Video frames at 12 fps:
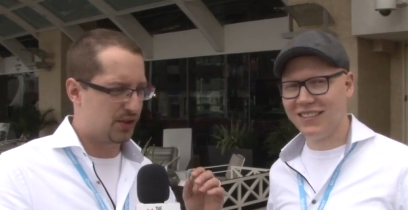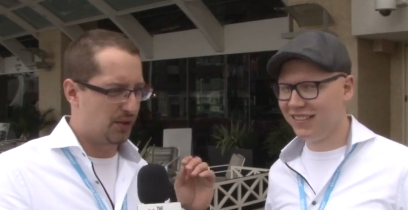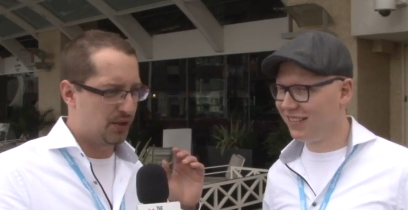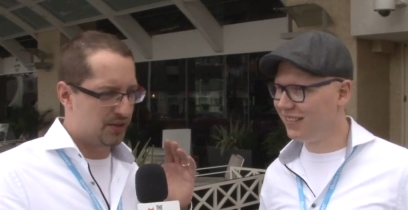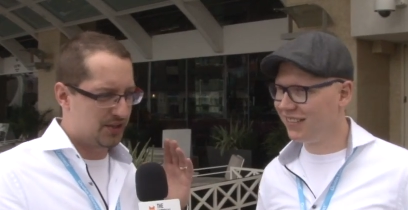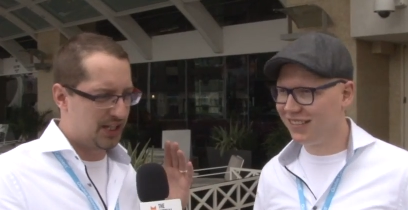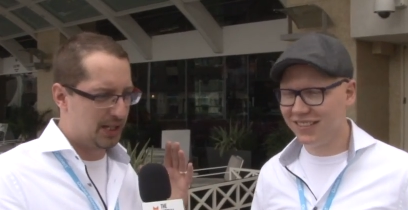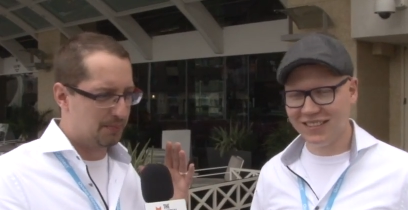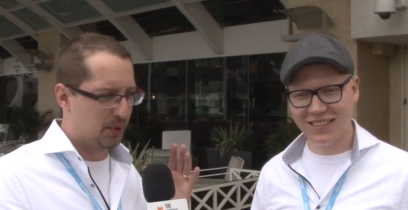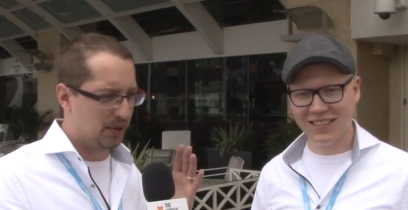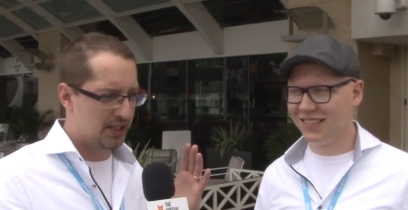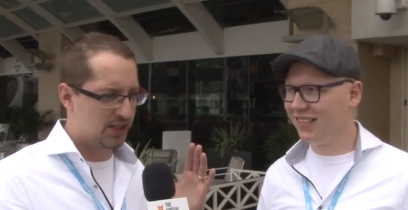Speaker 1: so you could see the
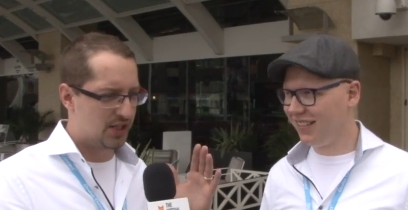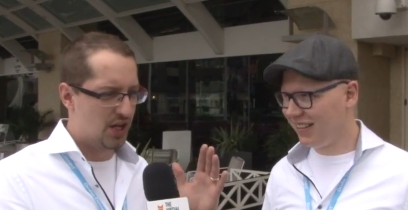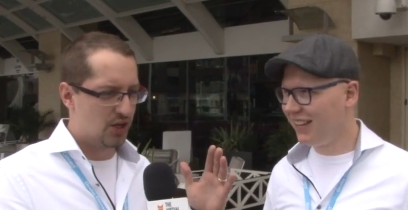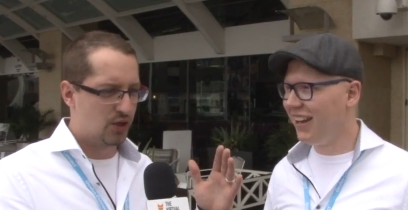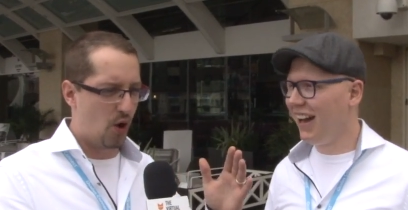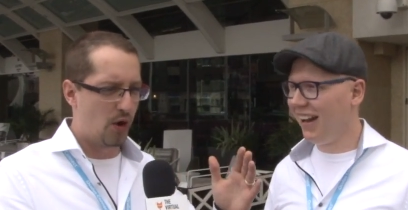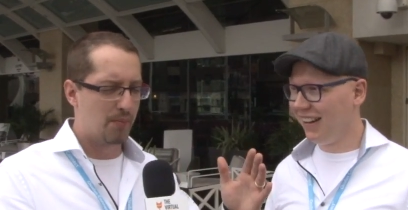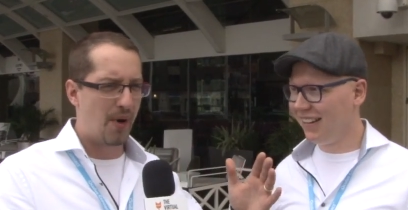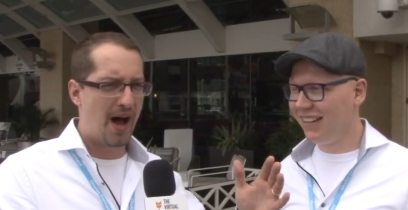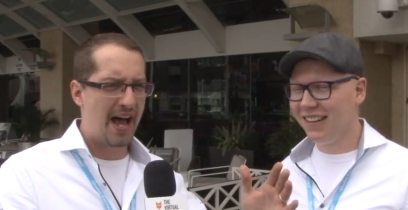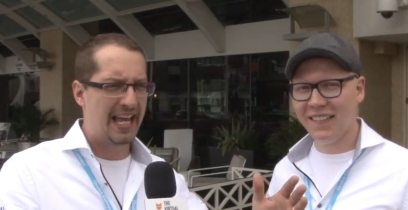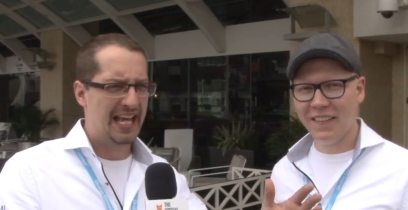bullets going
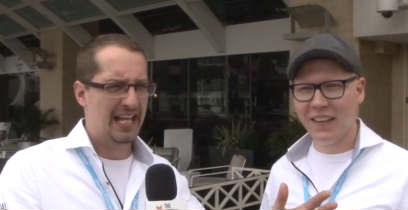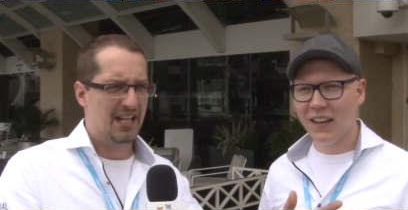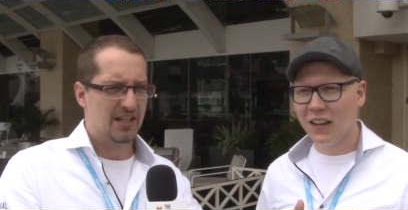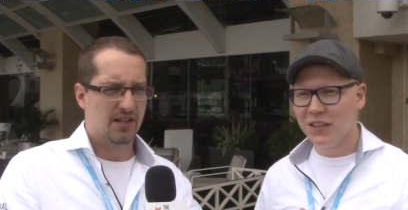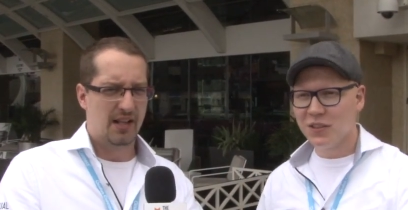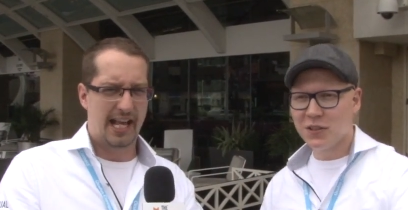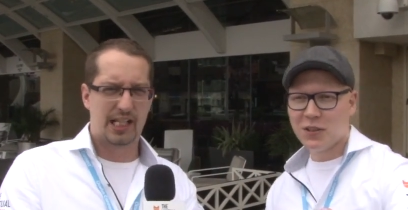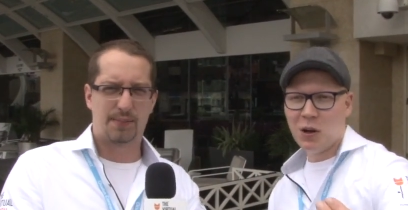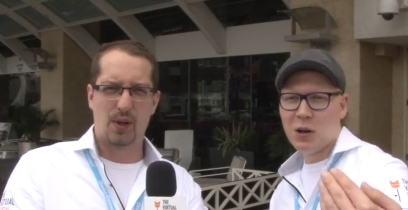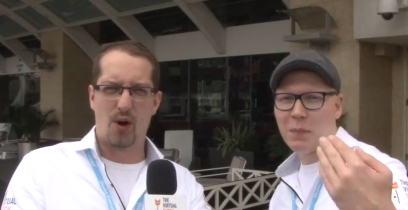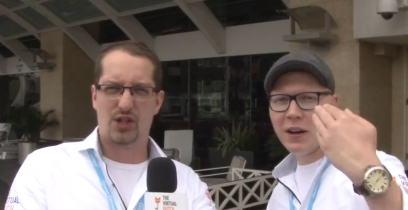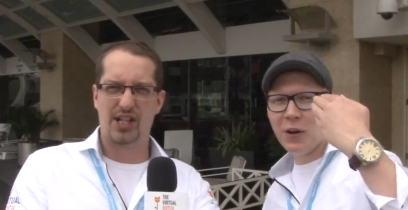by, just
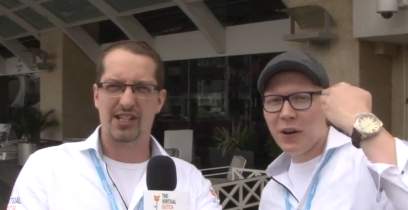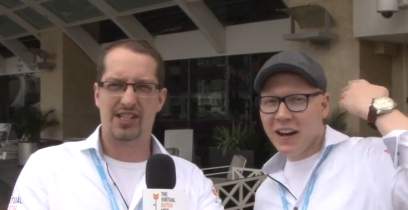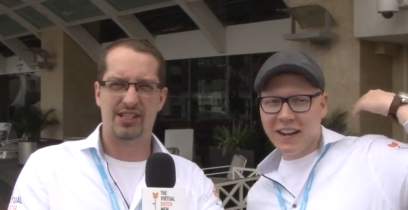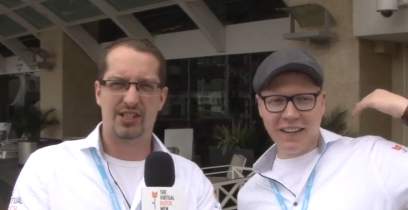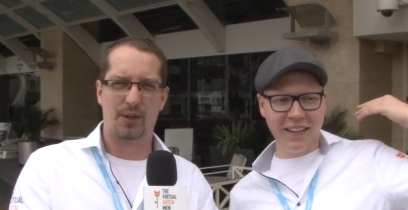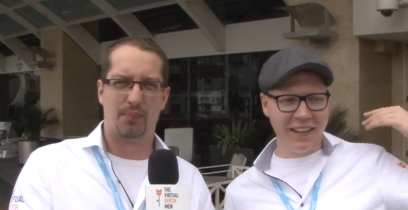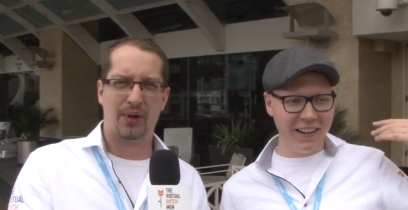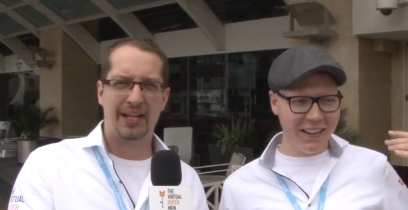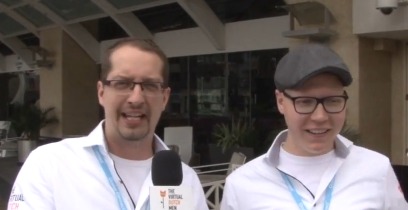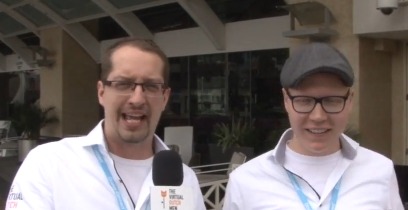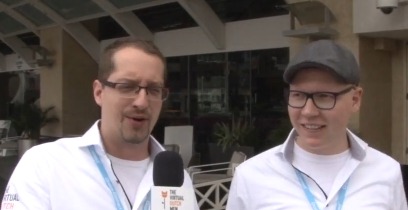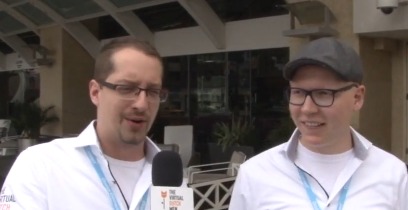explosions, going by
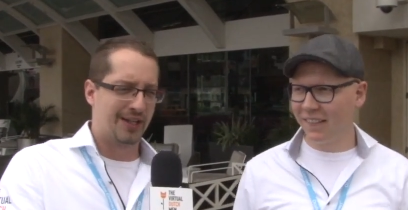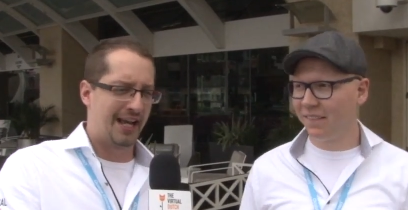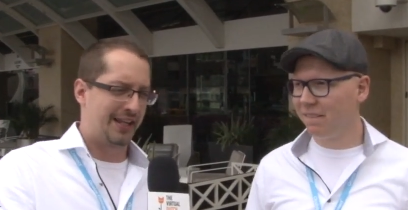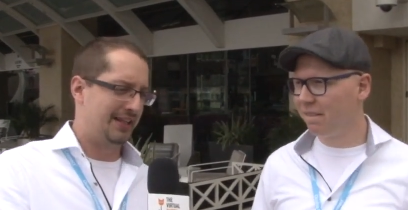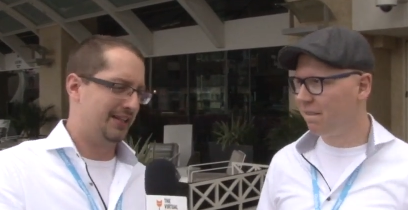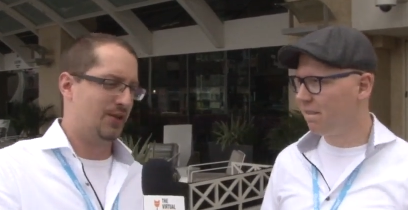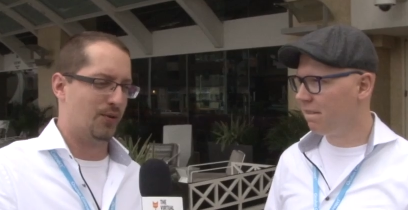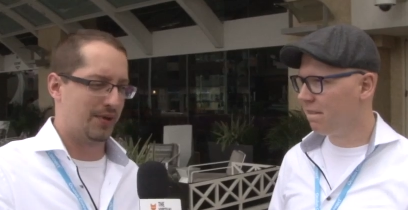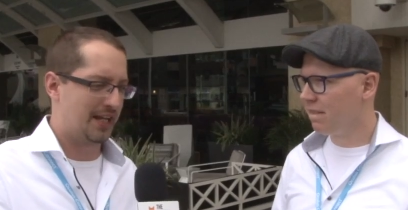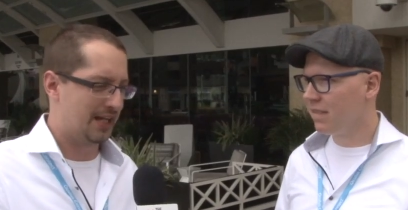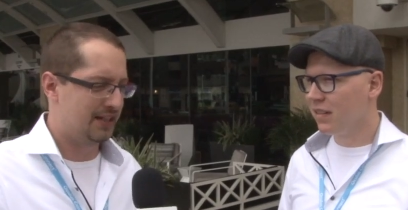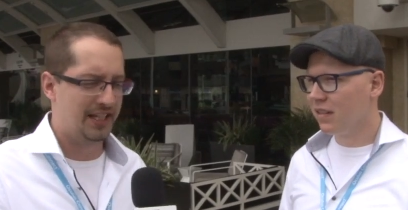debris, and you were like
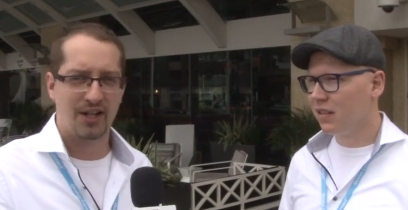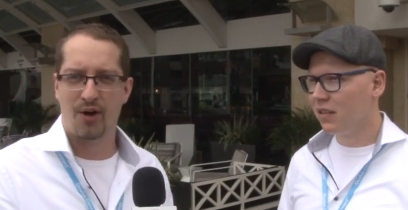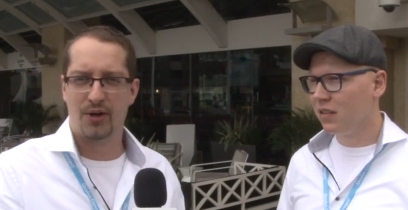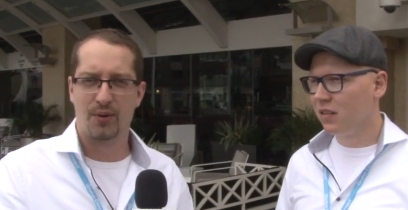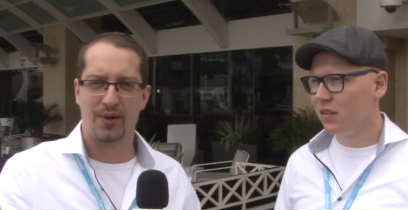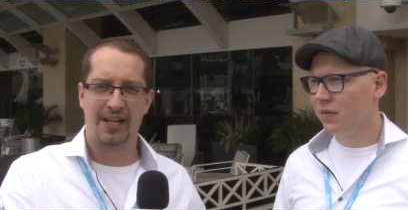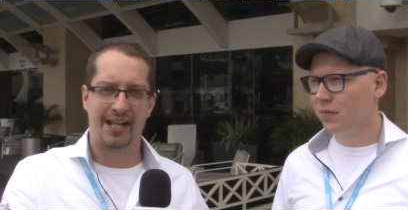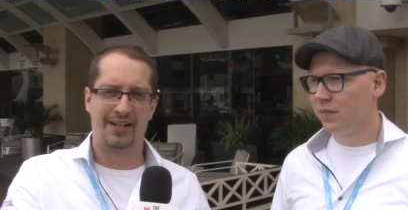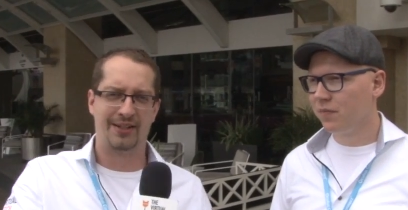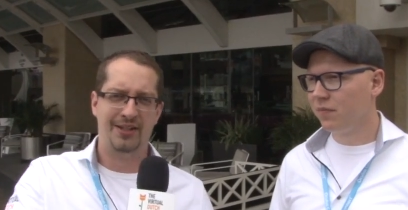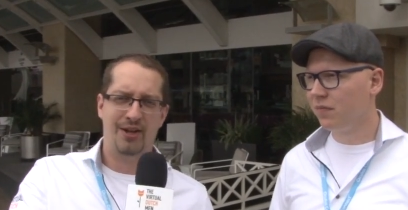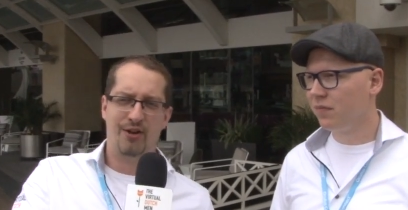Neo. You were
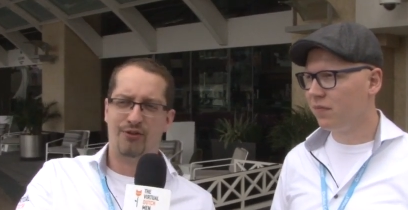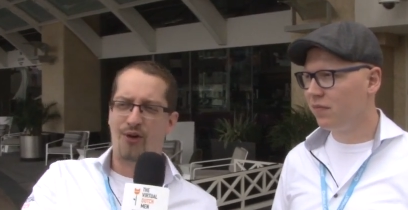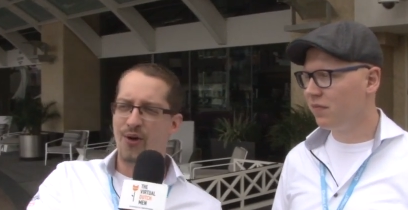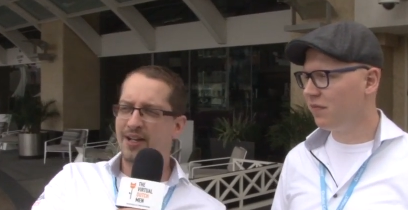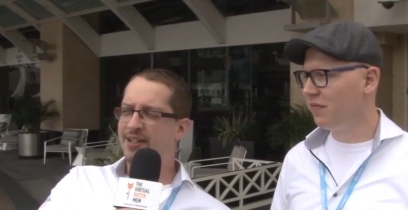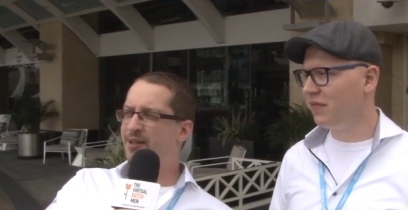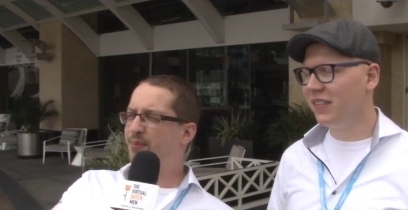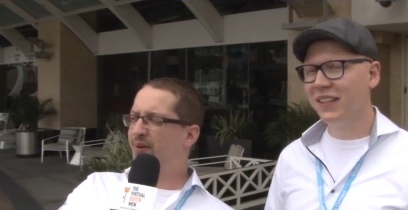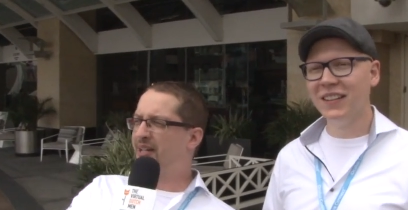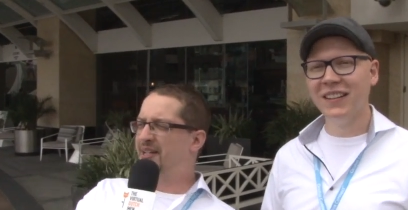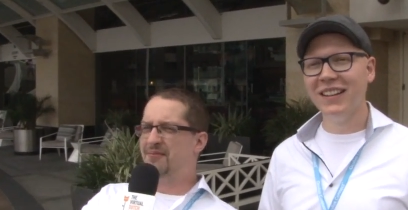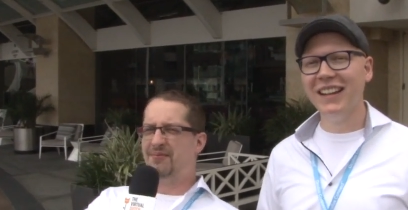like avoiding
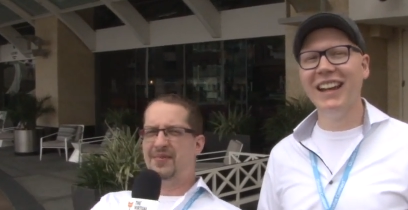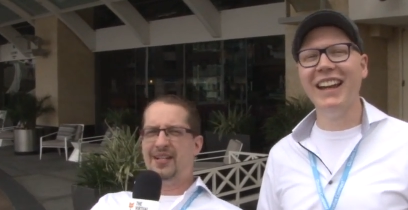debris